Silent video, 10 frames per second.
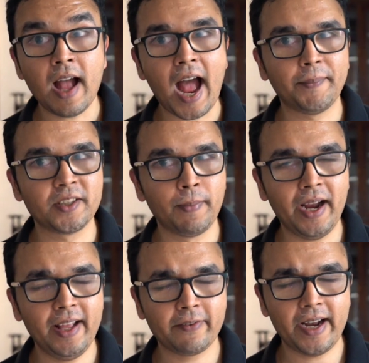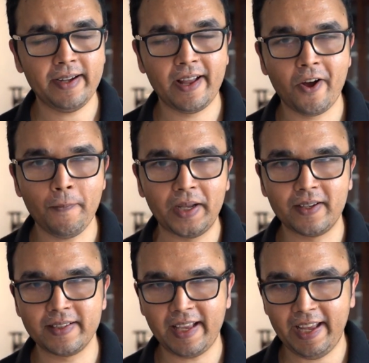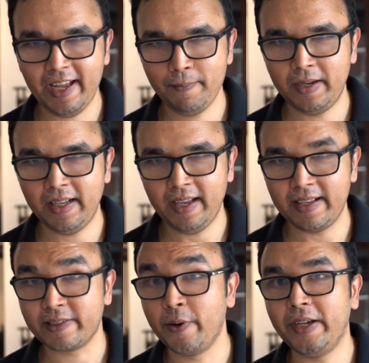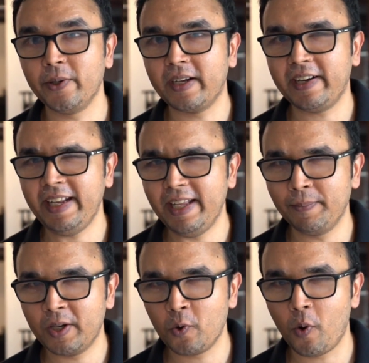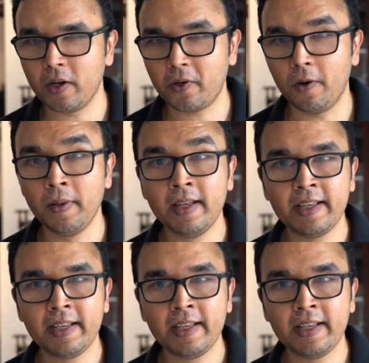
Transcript: I'm smiling right now because AMD is going to cream Qualcomm.